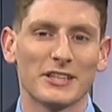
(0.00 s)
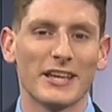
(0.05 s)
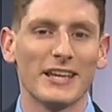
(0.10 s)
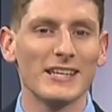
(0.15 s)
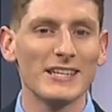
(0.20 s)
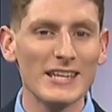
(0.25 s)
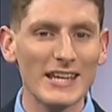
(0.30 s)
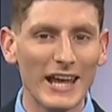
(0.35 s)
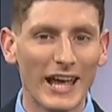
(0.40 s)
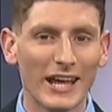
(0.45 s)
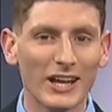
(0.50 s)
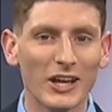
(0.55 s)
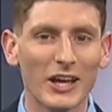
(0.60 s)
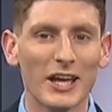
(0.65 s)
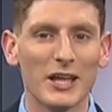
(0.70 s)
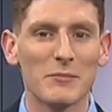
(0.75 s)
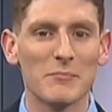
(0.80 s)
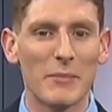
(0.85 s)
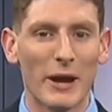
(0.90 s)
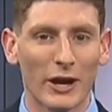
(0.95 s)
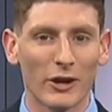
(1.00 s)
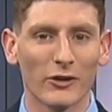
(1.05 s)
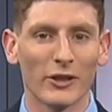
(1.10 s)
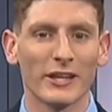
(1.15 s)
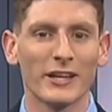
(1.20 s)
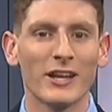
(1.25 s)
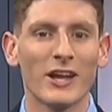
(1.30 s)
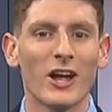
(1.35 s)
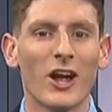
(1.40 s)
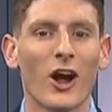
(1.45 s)
Indiana and
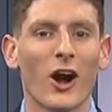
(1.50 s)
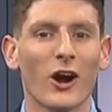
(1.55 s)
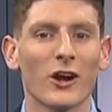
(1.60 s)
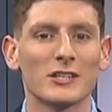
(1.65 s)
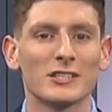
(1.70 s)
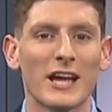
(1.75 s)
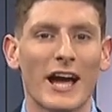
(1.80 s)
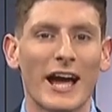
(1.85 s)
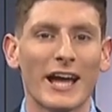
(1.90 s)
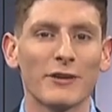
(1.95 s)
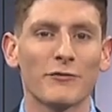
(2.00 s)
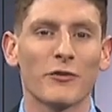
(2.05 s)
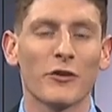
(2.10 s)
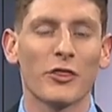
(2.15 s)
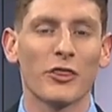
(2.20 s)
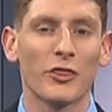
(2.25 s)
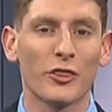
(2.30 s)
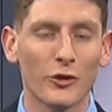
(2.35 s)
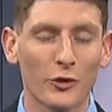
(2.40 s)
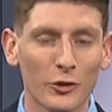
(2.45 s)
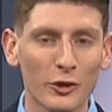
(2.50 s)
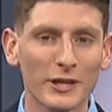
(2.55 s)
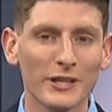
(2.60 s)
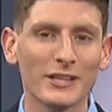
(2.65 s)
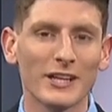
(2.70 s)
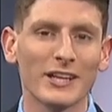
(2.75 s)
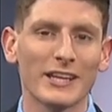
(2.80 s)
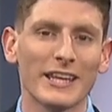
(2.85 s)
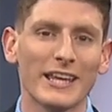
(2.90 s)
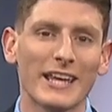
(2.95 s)
Maryland are tied for third in
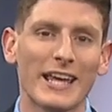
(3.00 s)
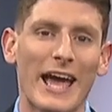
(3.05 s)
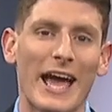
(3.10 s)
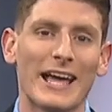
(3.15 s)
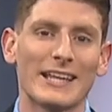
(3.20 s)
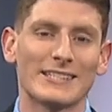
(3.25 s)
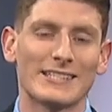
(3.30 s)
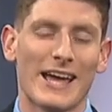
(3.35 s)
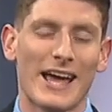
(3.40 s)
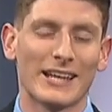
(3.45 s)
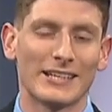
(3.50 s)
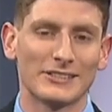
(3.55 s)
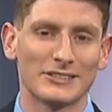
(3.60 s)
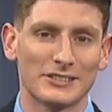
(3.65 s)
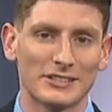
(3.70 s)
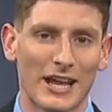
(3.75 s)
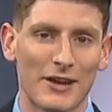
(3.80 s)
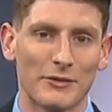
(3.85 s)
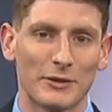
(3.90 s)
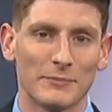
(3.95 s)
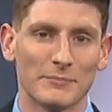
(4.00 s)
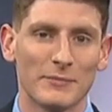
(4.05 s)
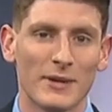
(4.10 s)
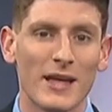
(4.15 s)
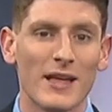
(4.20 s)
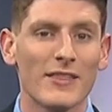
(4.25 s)
the league at 10-7.